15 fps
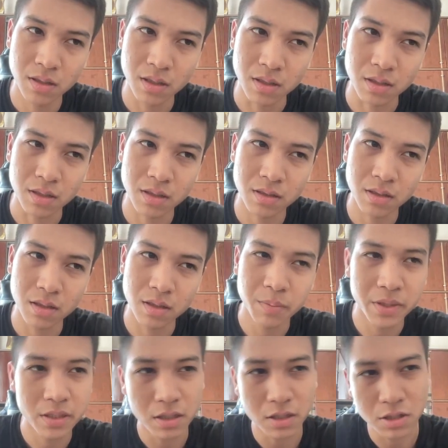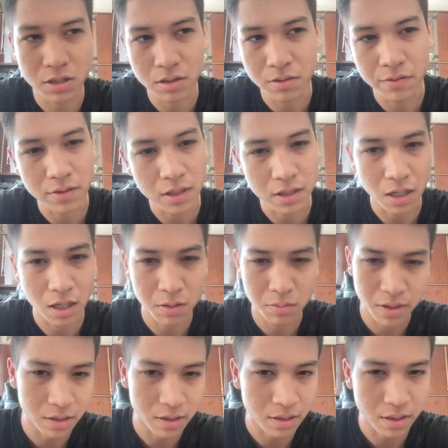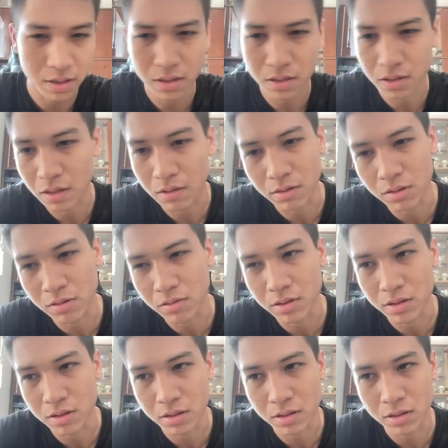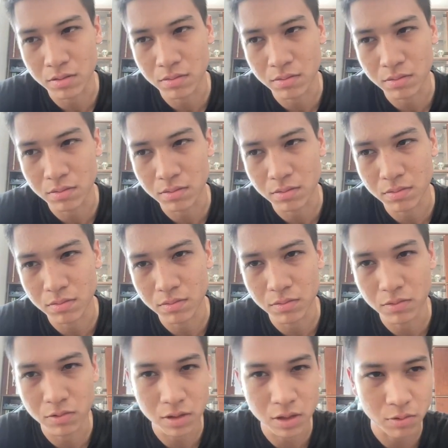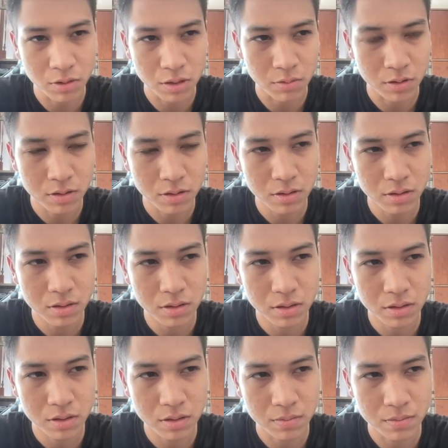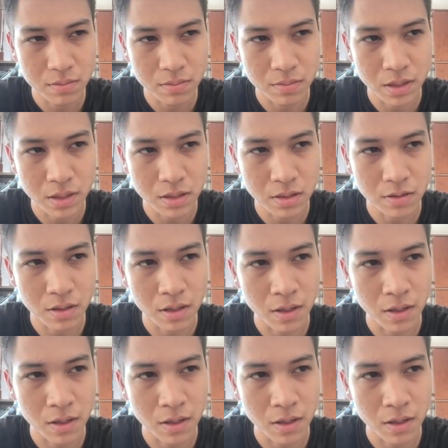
I think the limitation of like how many they can download is not really what I want, but